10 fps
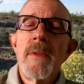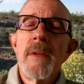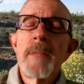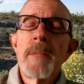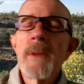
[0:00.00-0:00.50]

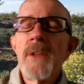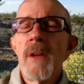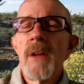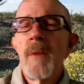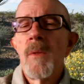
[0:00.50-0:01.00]
especially
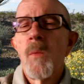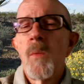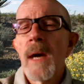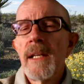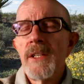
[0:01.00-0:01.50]
the
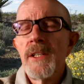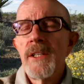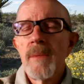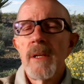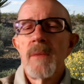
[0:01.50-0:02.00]
widely
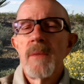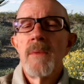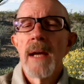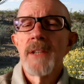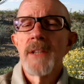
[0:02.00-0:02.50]
distributed
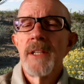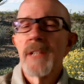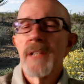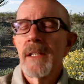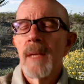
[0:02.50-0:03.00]
rattlesnakes
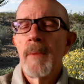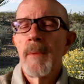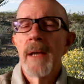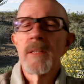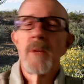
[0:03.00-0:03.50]
like
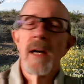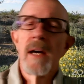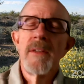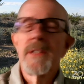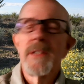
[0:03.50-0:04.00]
Diamondbacks and
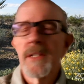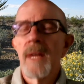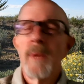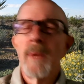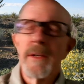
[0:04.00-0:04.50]
Mojaves and
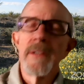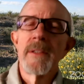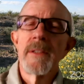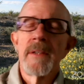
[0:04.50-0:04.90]
Sidewinders